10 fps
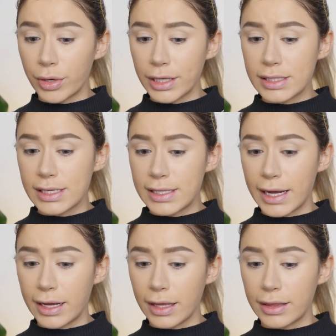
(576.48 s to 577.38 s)
going to
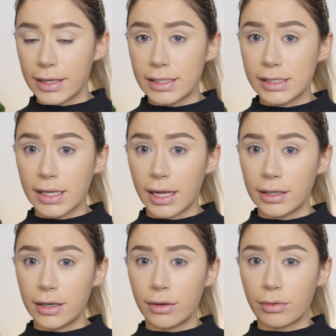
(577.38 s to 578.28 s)
take this
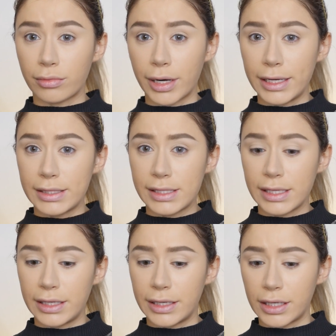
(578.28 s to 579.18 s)
color right
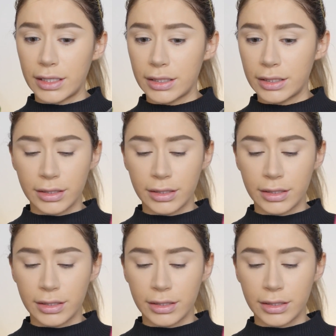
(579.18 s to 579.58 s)
here